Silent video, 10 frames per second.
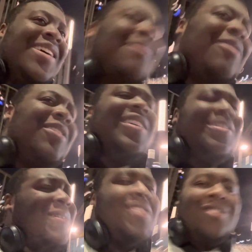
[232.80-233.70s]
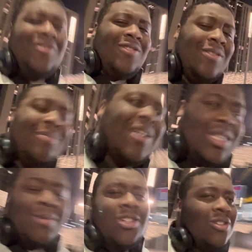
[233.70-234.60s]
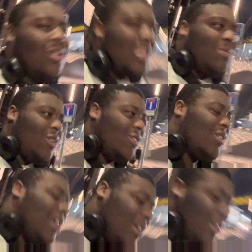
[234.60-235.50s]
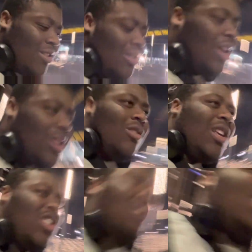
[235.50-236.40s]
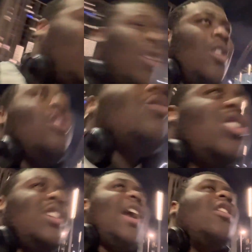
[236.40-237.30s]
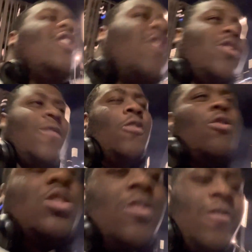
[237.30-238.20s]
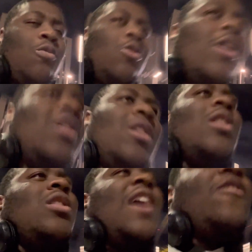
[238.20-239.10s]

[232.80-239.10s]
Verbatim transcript: but it's mental masturbation. Let's be honest, it is. Like you're literally, you're literally getting off on the thoughts of what life